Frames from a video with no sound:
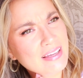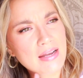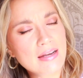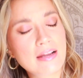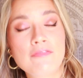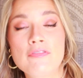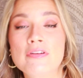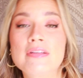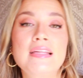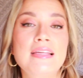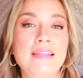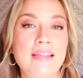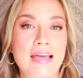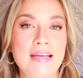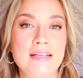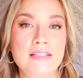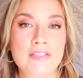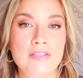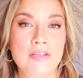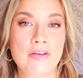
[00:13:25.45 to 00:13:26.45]
And I've really
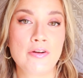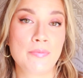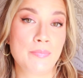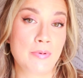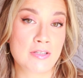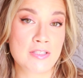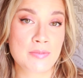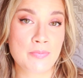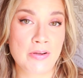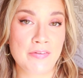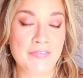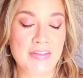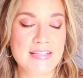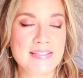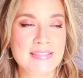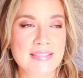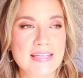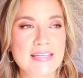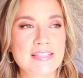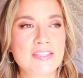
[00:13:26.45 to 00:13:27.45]
liked her books previously.